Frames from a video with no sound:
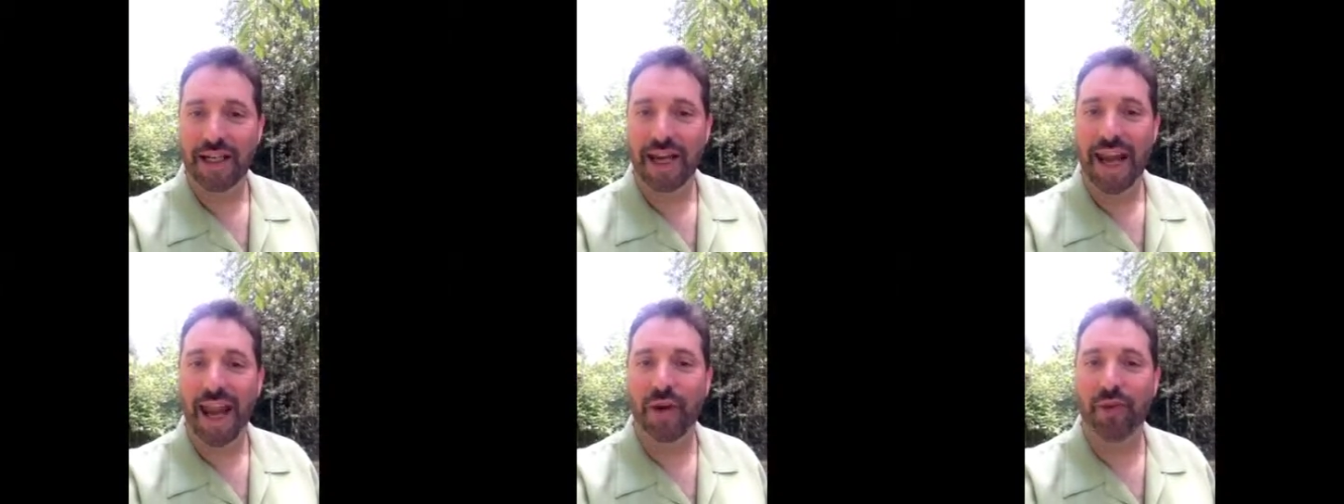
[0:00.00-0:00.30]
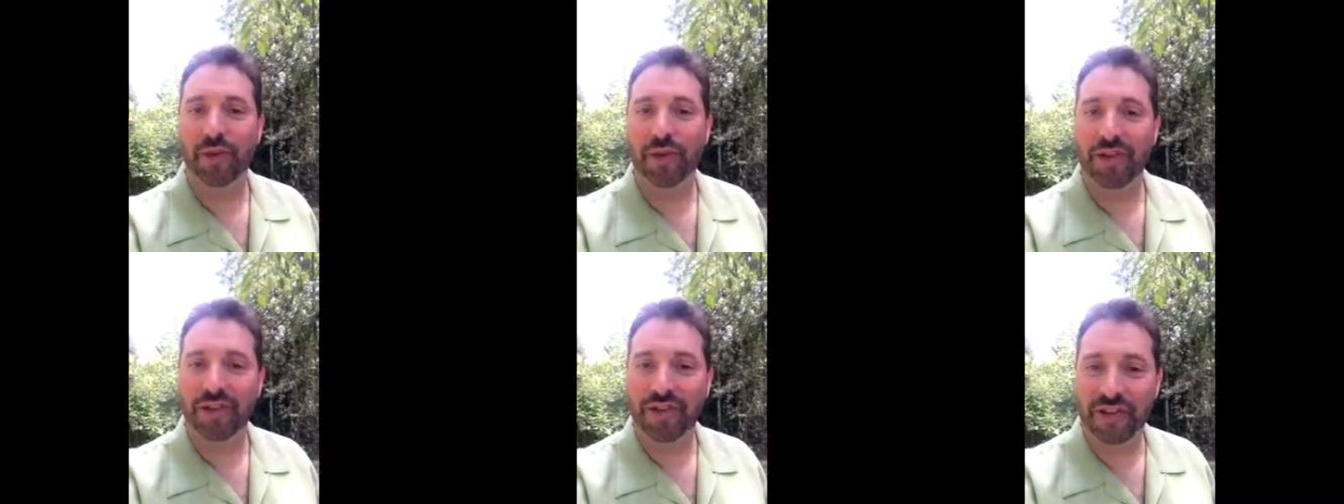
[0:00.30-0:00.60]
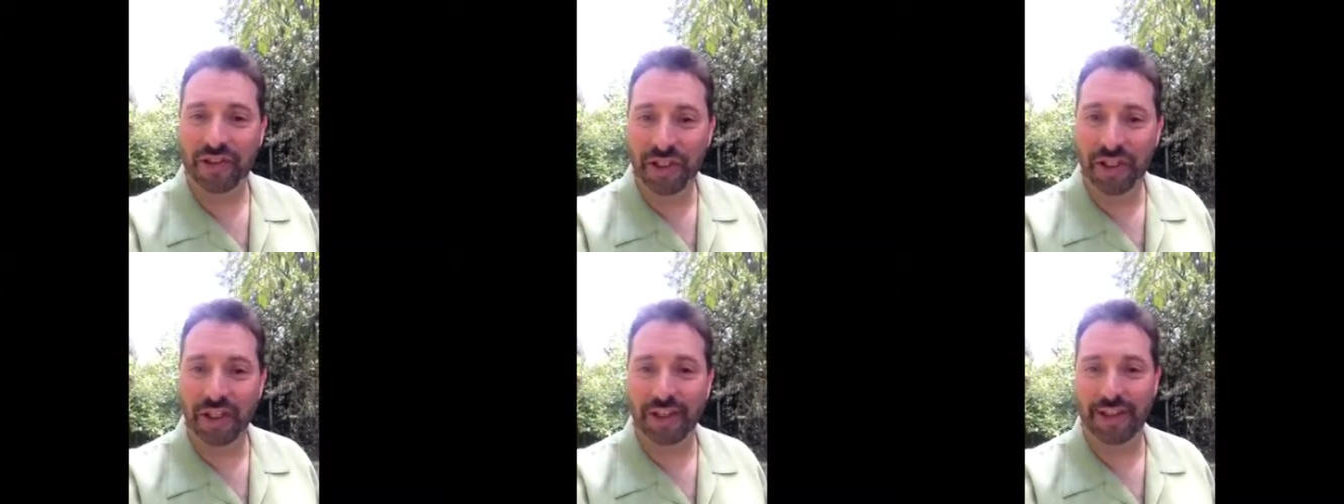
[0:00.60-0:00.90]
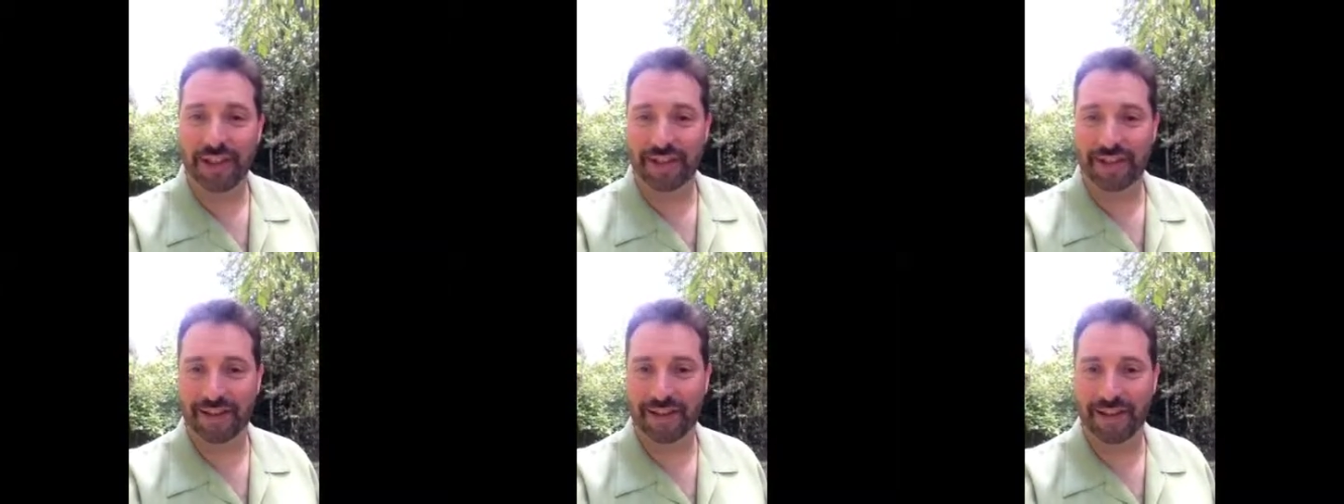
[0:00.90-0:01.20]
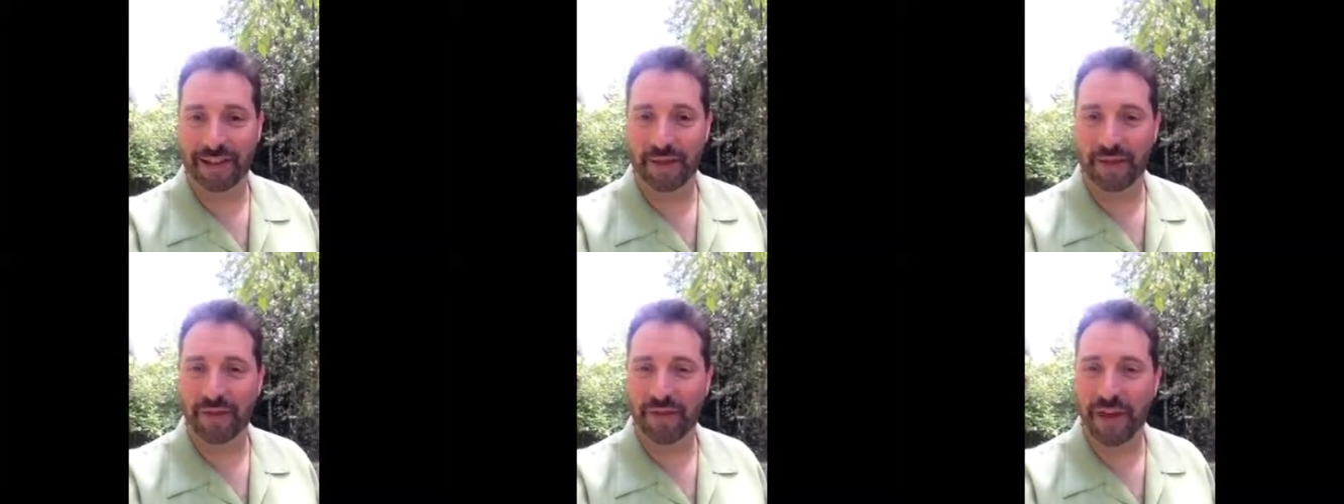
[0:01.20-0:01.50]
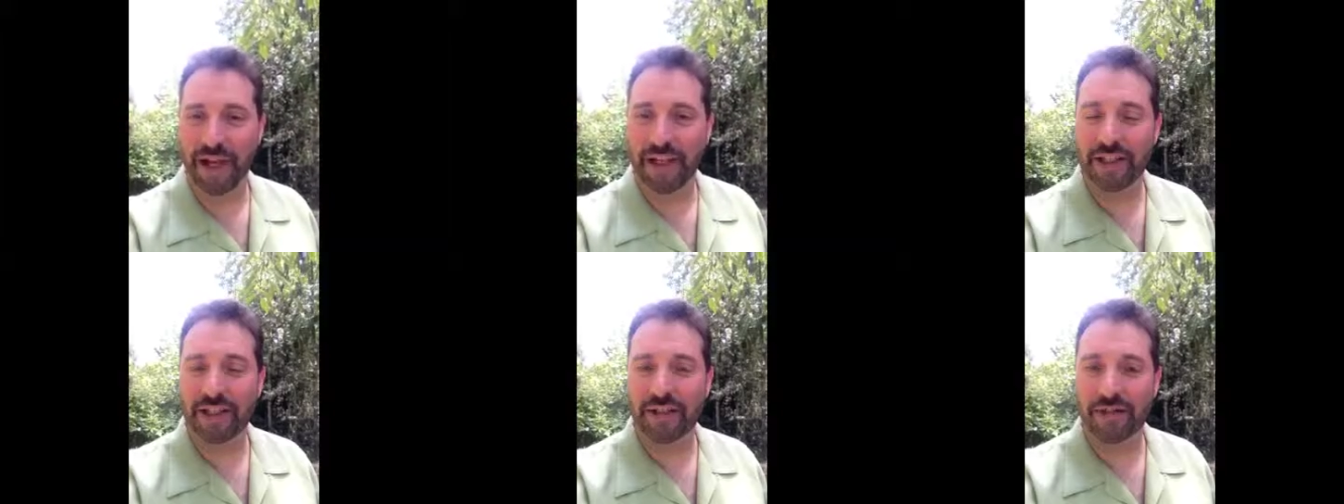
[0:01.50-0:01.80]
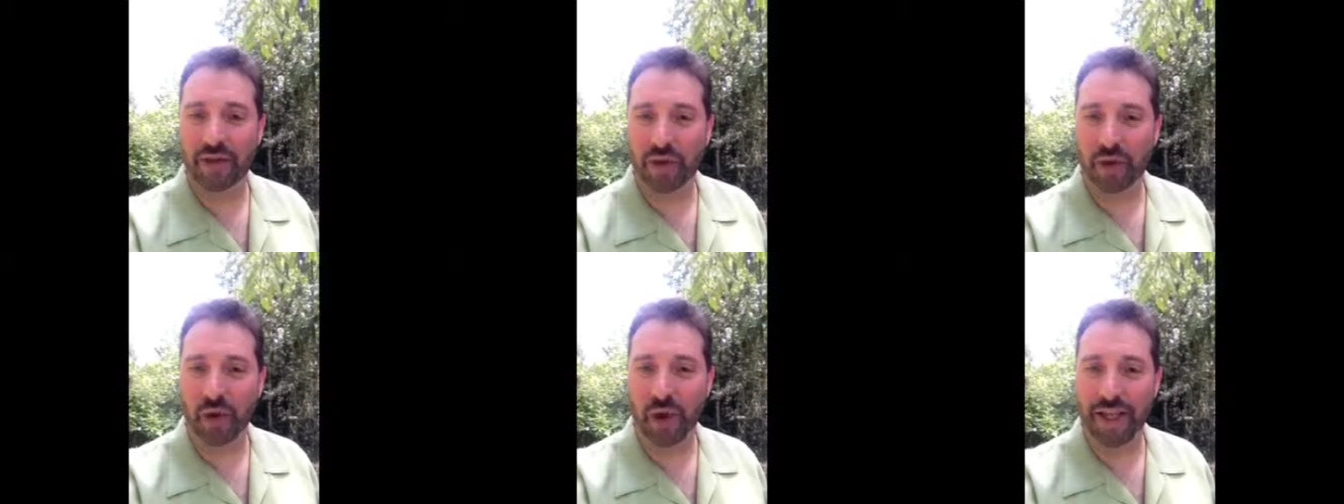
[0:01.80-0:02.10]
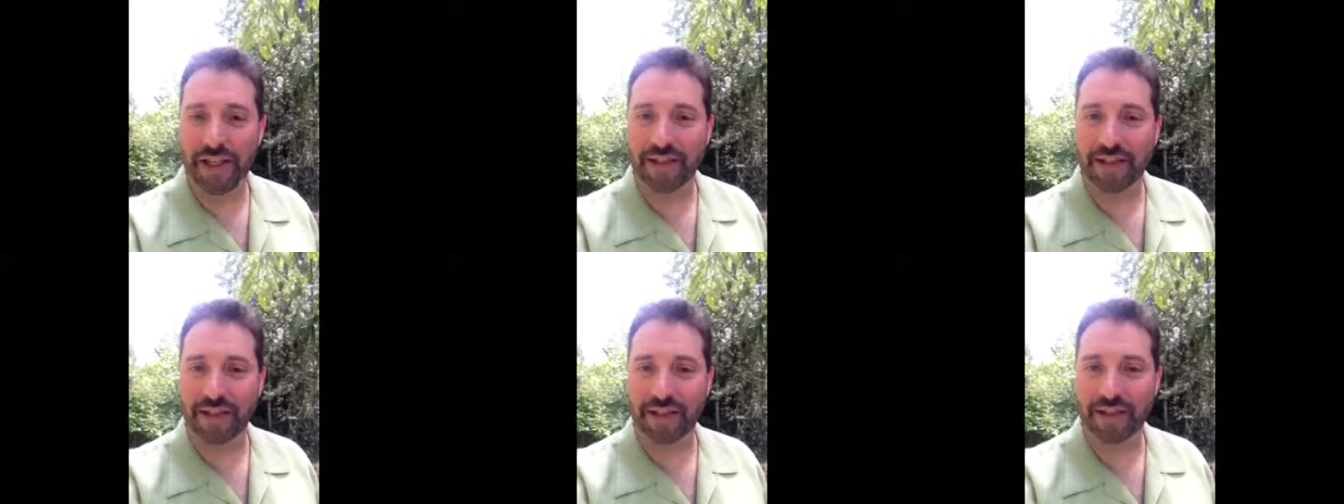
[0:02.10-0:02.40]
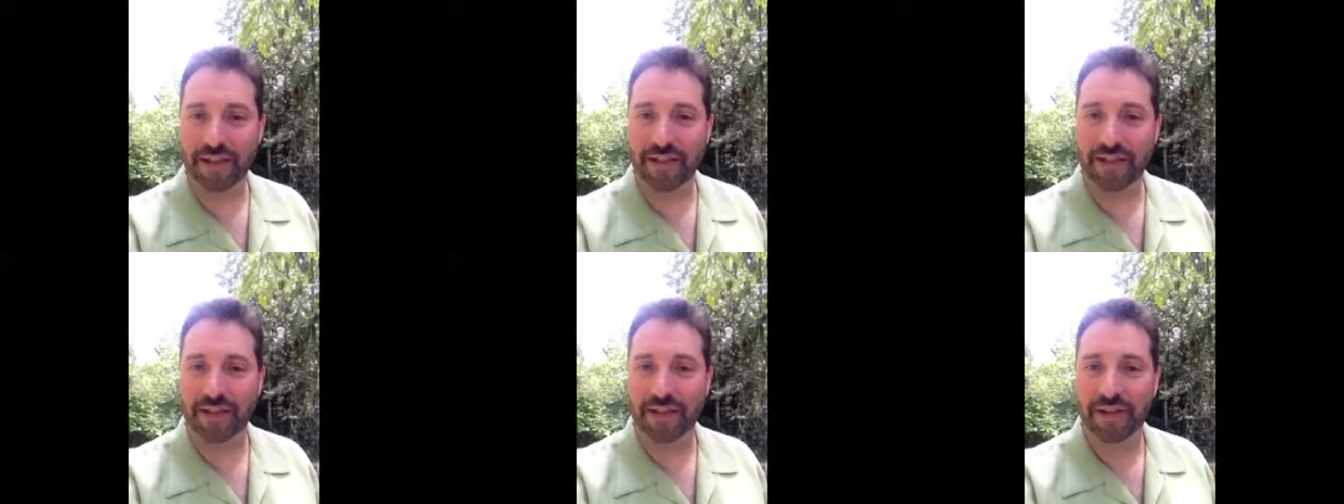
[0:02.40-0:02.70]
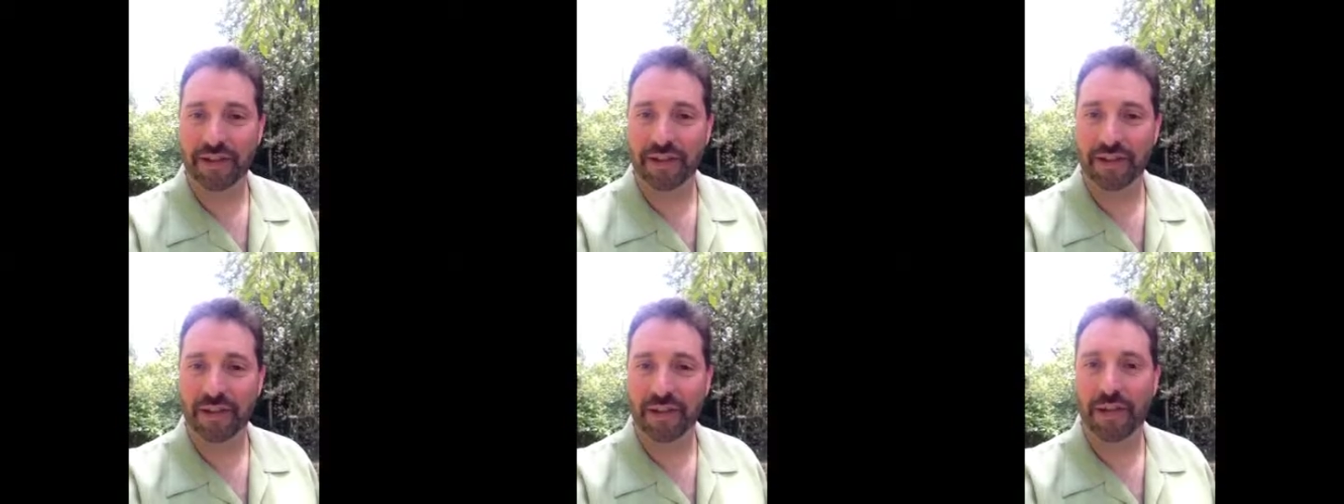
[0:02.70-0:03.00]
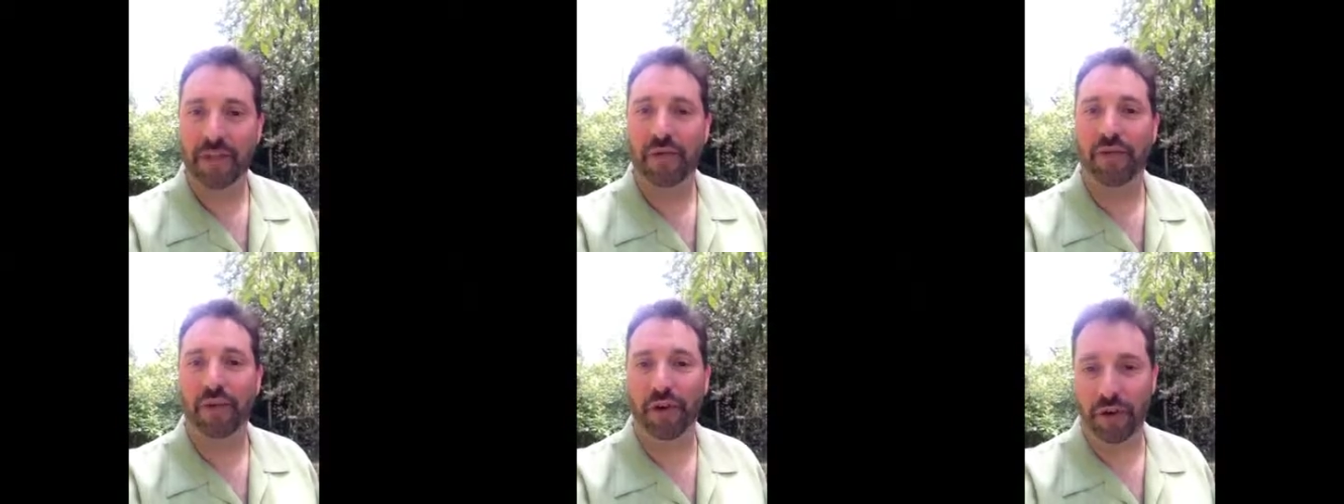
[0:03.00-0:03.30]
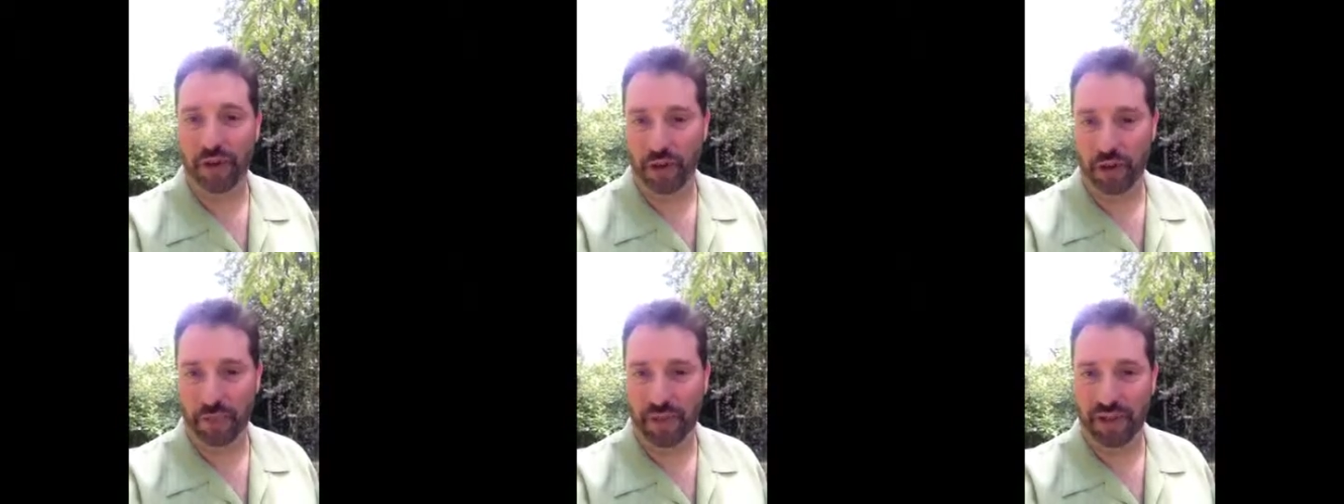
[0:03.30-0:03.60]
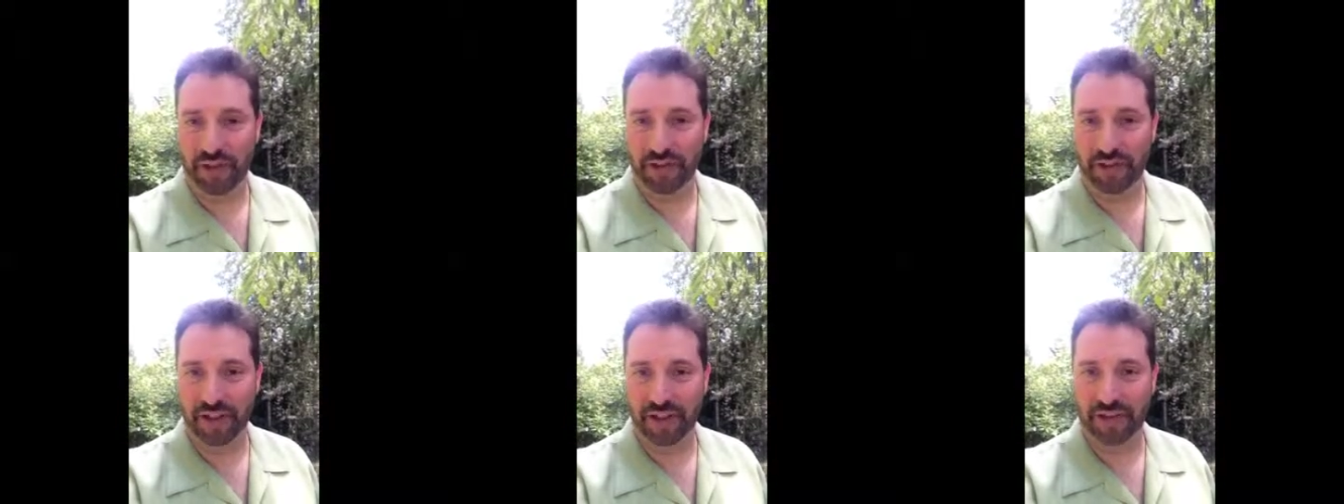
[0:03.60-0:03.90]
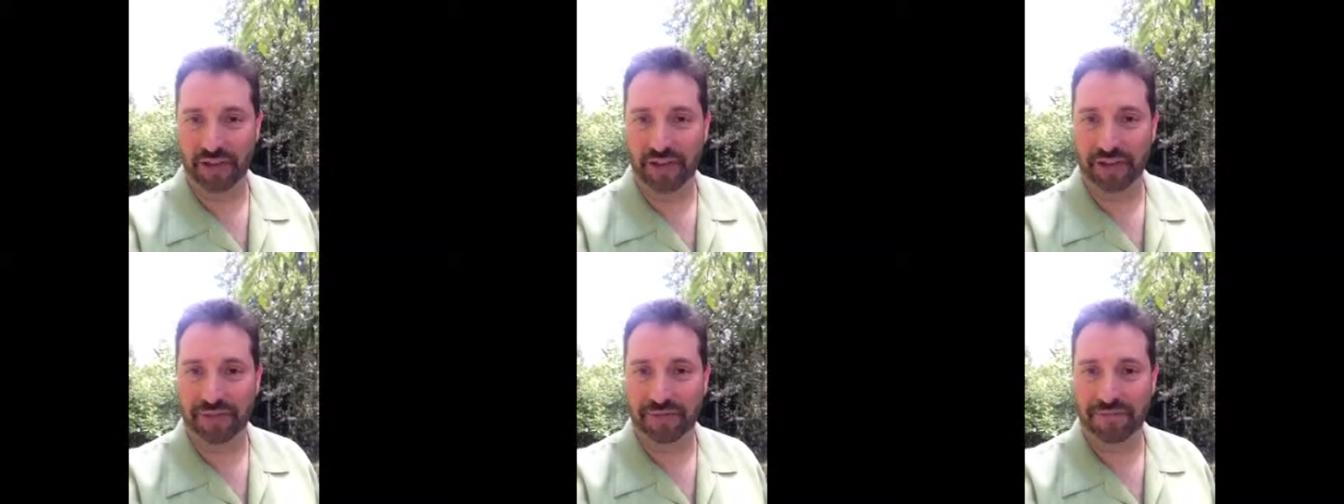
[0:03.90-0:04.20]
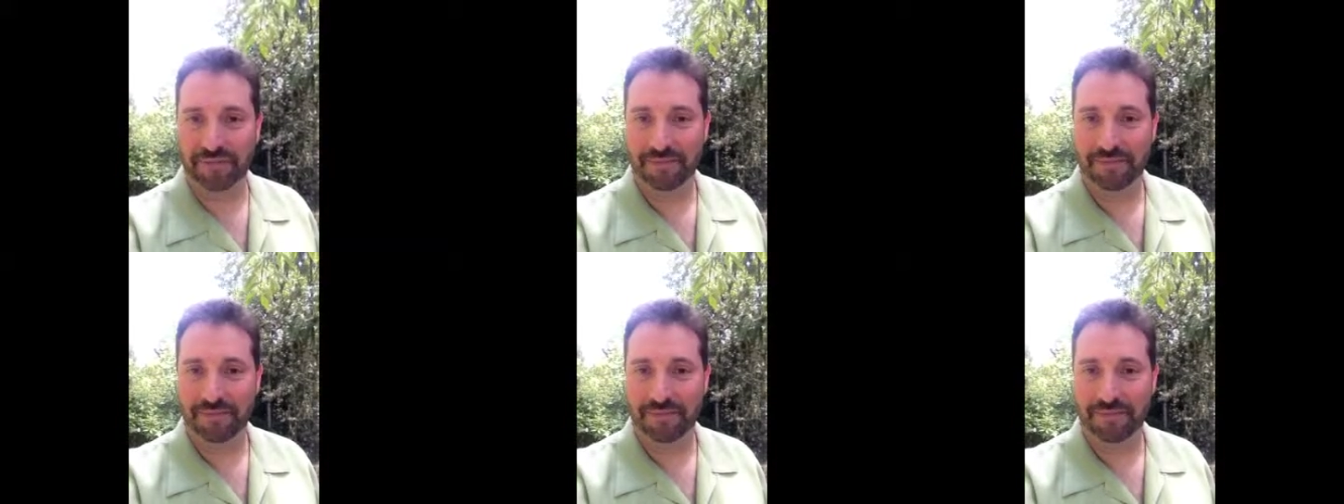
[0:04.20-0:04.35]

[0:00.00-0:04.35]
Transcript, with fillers: and resiliency in the face of crisis for your business?